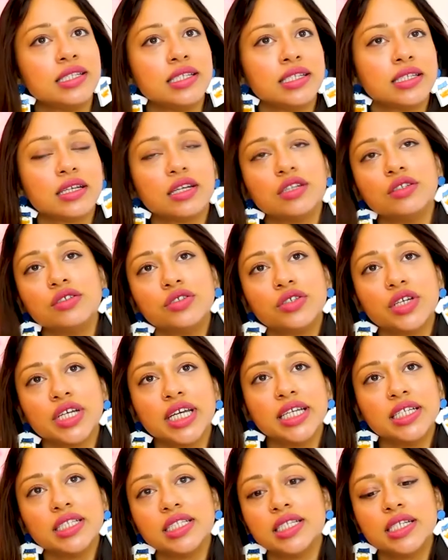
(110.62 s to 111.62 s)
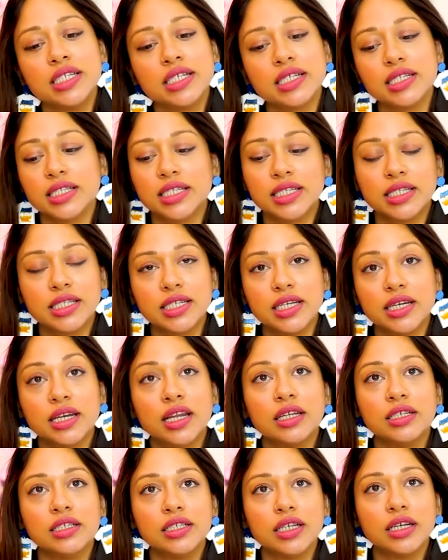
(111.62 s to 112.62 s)
in this country and didn't exist in
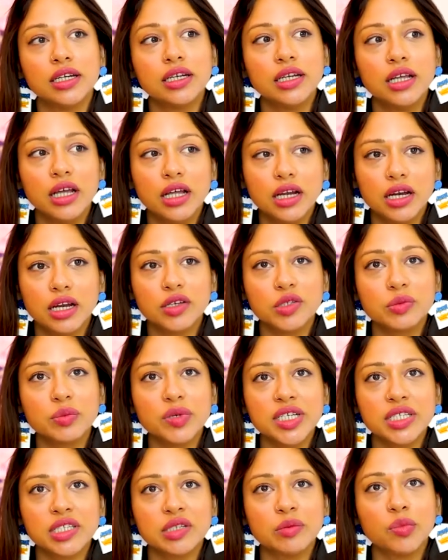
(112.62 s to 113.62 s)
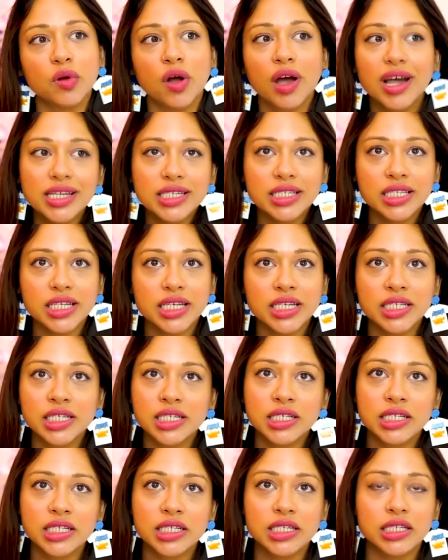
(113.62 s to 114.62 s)
London. And I was pretty surprised that it
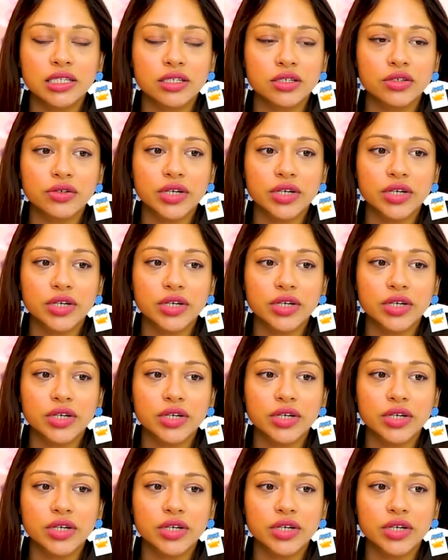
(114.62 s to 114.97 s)
didn't exist